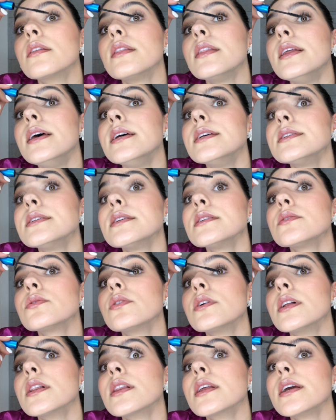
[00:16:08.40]
This is
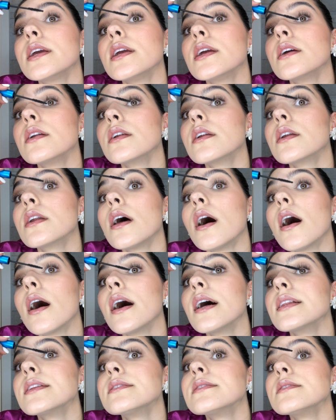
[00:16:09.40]
really
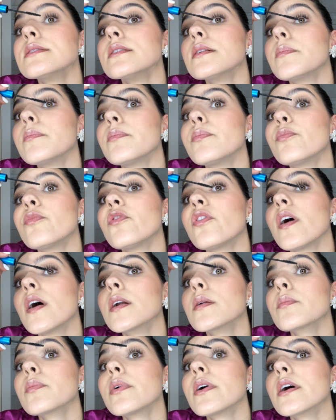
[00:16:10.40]
not the
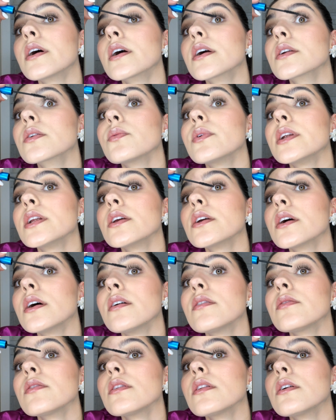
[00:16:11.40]
fun part when you
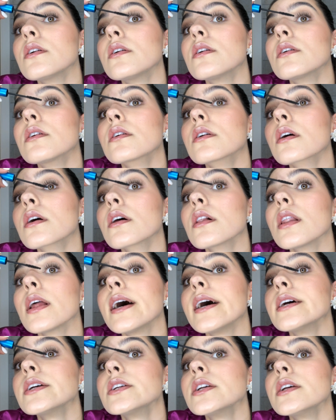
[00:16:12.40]
have long
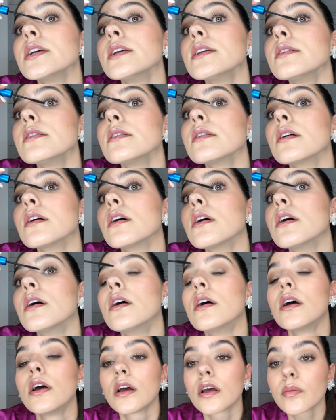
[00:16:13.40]
lashes
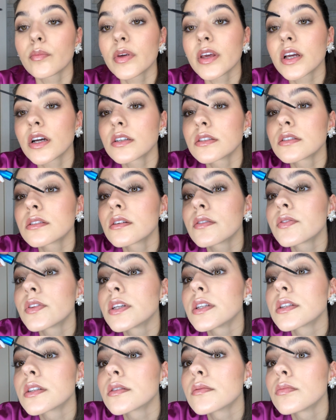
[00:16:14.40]
because of
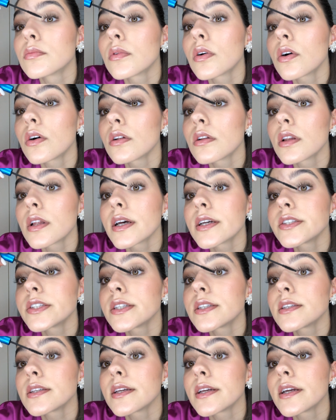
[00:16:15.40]
the small
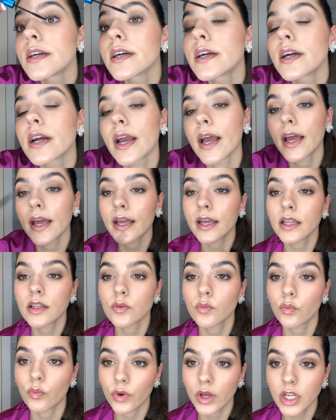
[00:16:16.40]
lashes here,
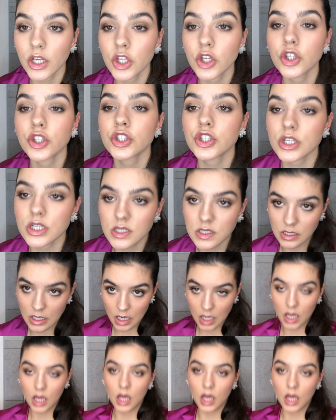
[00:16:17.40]
and when you're just